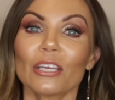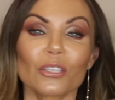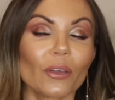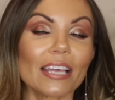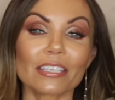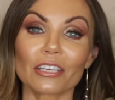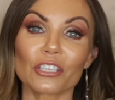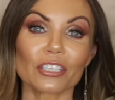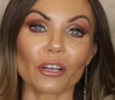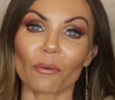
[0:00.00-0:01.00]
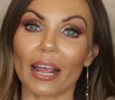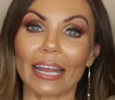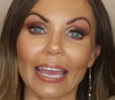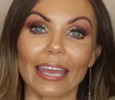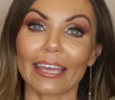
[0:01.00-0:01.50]
So you guys can just go
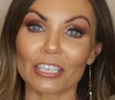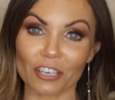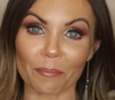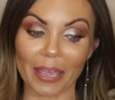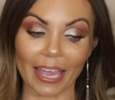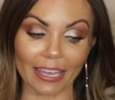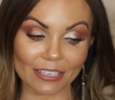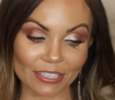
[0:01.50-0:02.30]
right ahead and jump ahead.